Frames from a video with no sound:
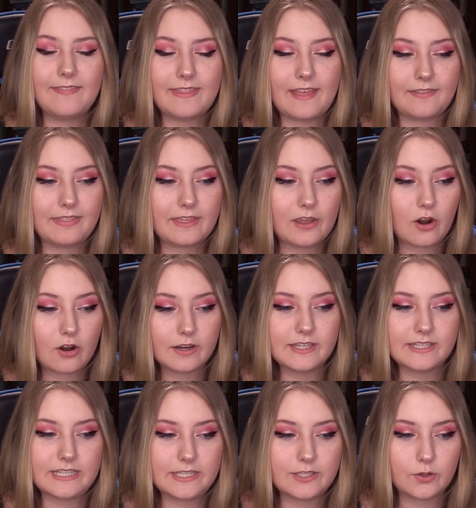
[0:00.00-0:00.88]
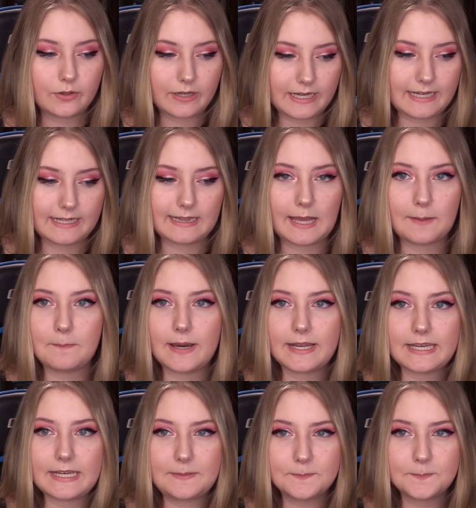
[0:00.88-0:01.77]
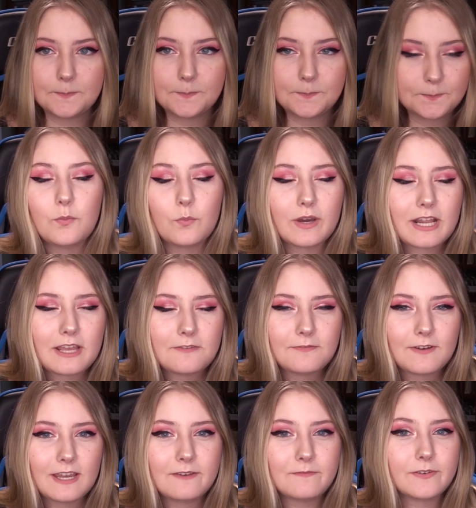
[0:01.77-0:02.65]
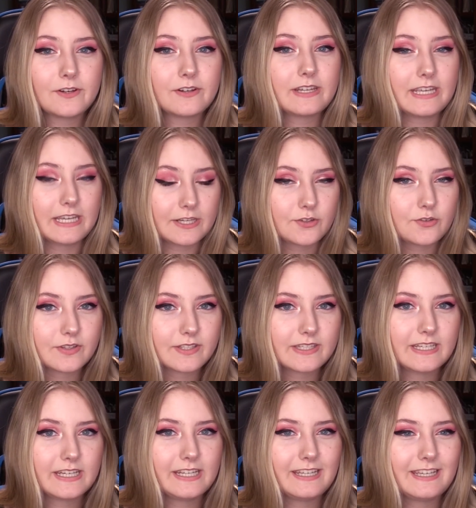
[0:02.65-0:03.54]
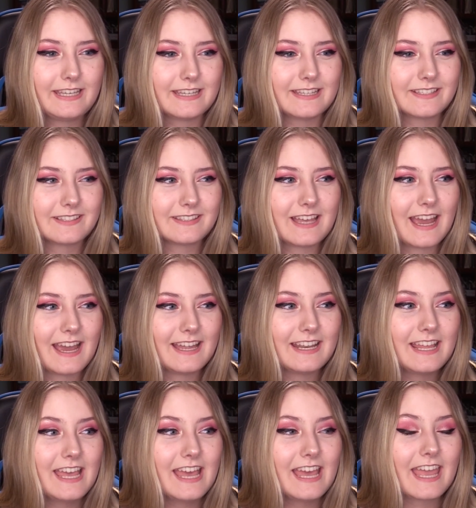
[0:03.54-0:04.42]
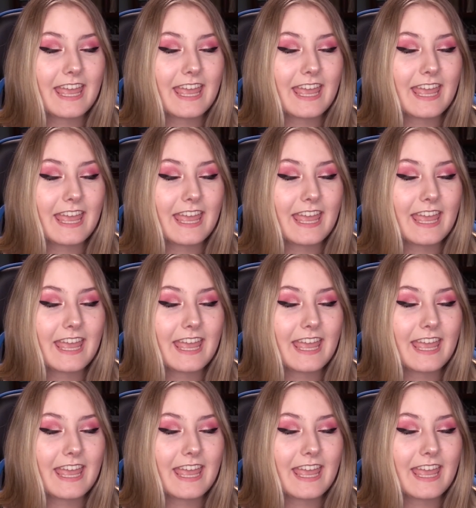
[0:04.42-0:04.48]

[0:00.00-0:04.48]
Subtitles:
and that they are indeed donating that money. What I find very interesting is that